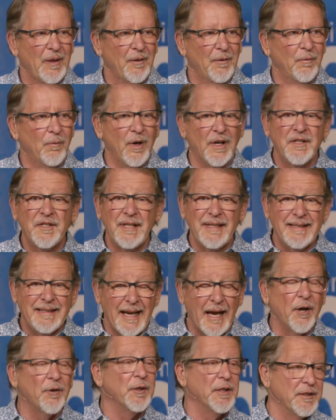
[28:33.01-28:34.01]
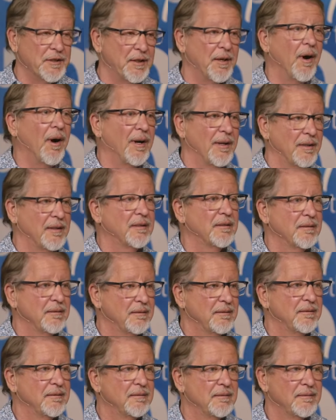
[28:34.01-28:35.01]
Once he doubted God,
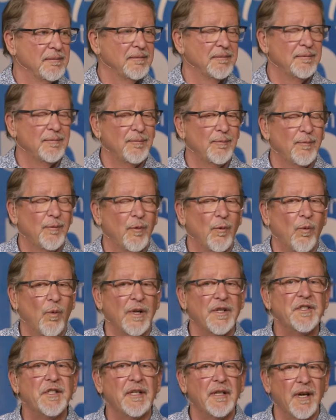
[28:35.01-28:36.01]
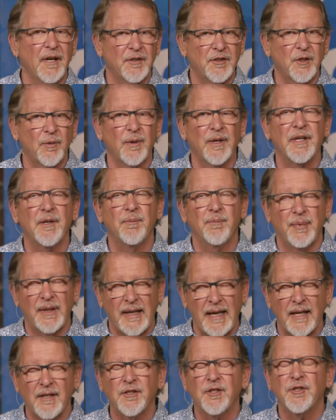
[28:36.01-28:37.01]
once he got to where he
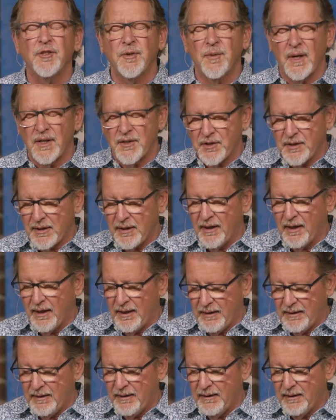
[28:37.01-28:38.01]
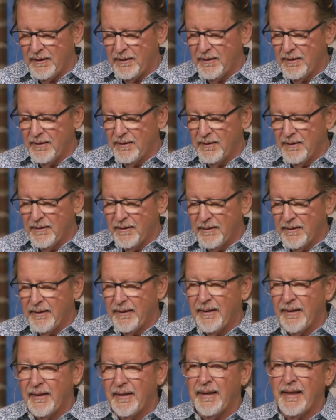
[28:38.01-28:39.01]
began to trust God,
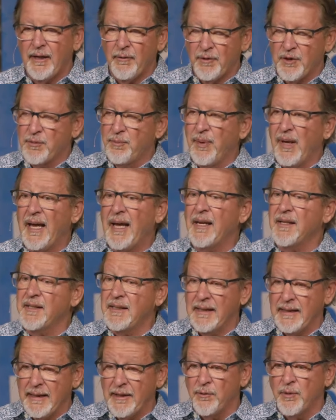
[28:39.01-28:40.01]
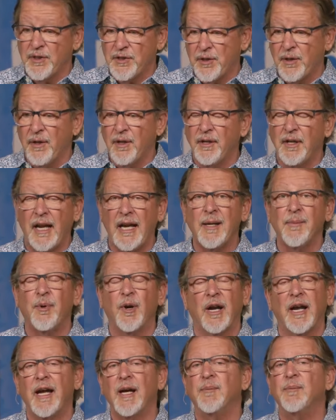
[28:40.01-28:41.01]
he was blessed. And in return,
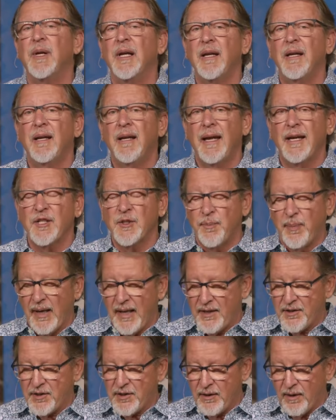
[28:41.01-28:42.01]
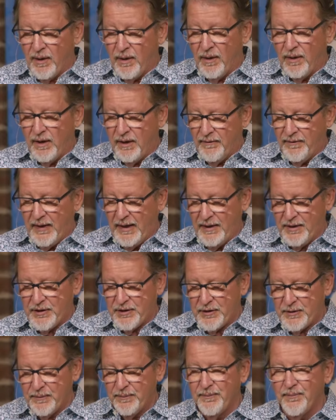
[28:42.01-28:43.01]
Abraham has blessed all of
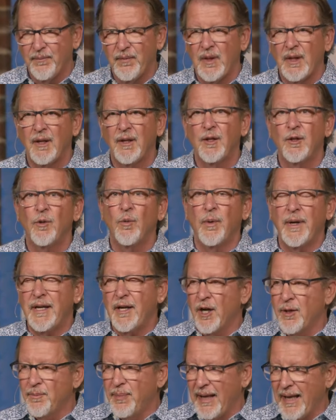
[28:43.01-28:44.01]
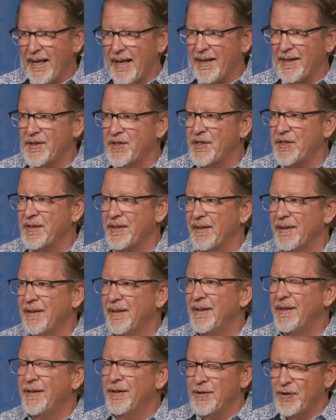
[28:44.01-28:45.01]
us. We are blessed
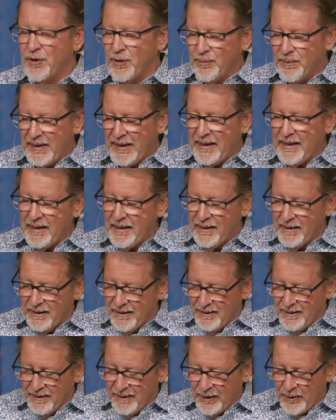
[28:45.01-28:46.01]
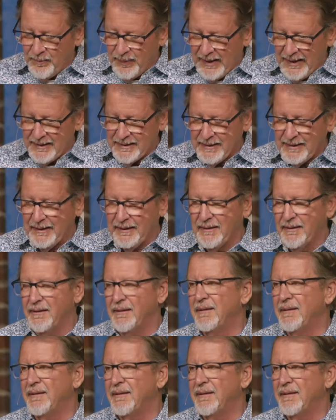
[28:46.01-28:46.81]
to be a blessing,